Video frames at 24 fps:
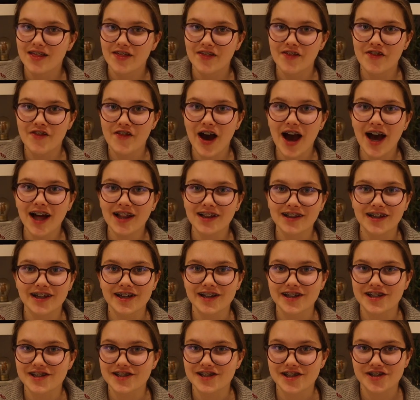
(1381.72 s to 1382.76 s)
That,
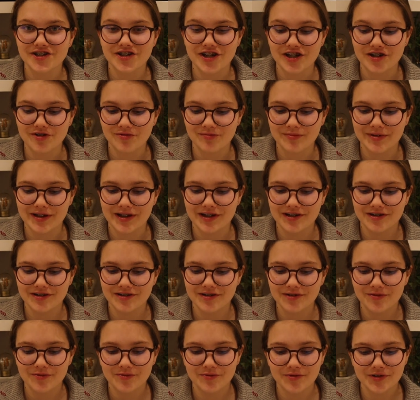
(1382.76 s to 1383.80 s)
ladies and gentlemen,
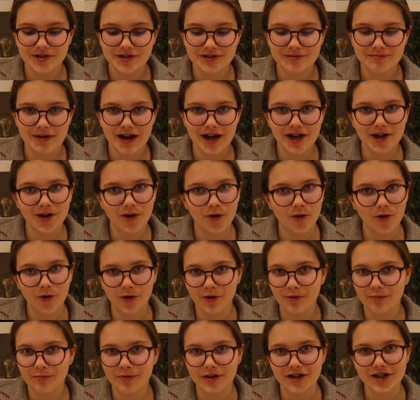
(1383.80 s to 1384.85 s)
was my
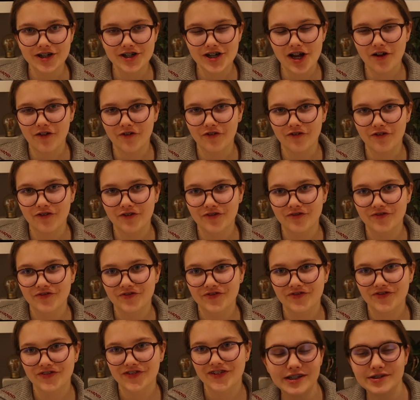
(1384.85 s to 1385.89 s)
whole bookshelf.
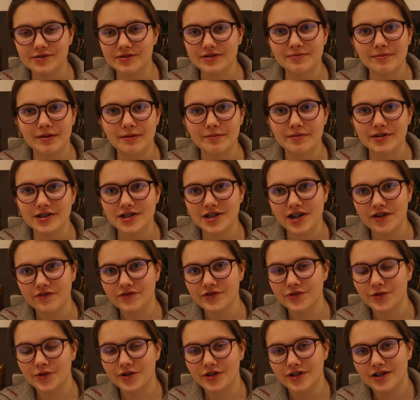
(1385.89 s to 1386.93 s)
This was my bookshelf
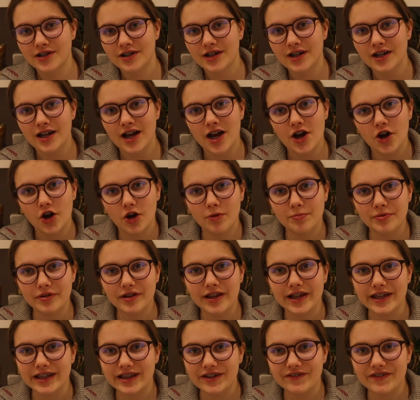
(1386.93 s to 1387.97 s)
tour. Hope you
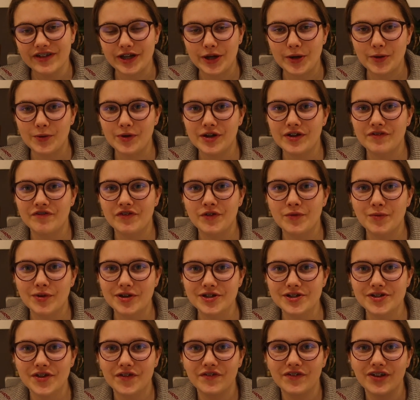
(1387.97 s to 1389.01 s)
liked the video. If you
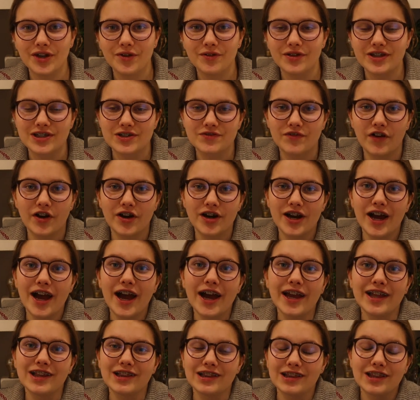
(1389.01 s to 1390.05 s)
watched the video this far,
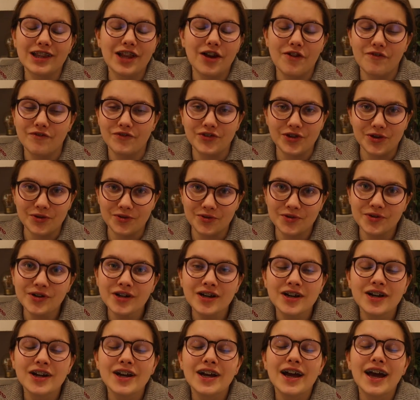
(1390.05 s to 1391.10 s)
I love you.
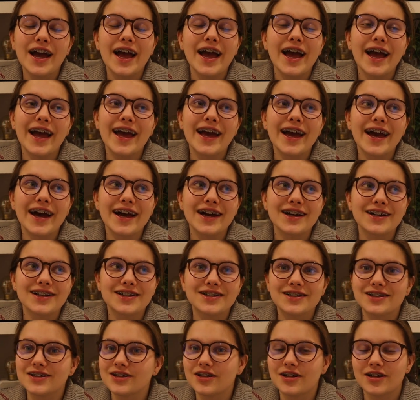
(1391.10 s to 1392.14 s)

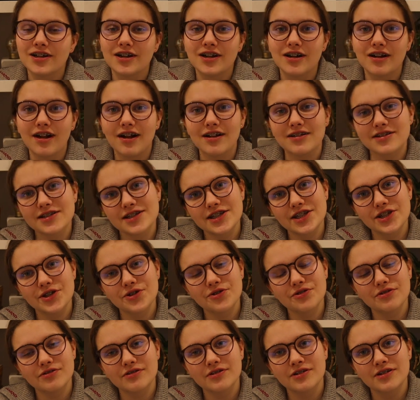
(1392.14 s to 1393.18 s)
And I'll see
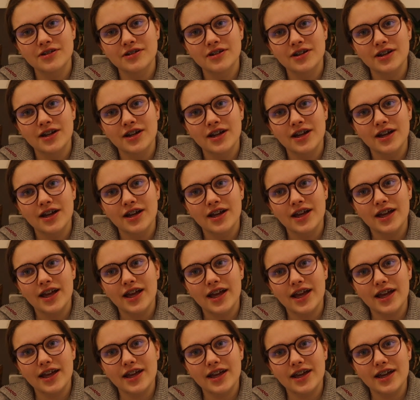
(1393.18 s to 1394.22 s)
you
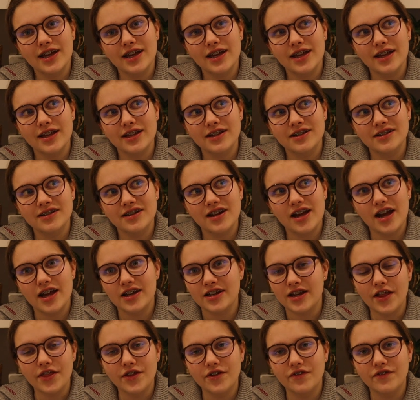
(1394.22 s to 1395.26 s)
in
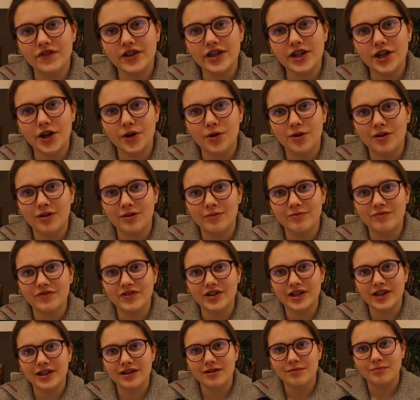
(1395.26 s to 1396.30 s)
another video,
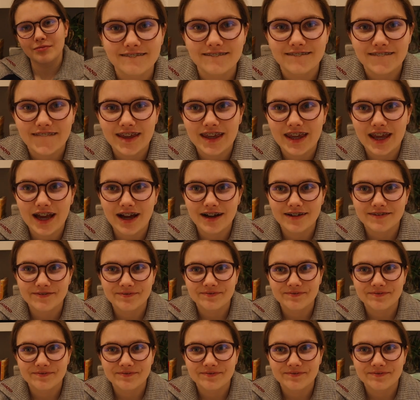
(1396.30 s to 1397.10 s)
hopefully. Yeah.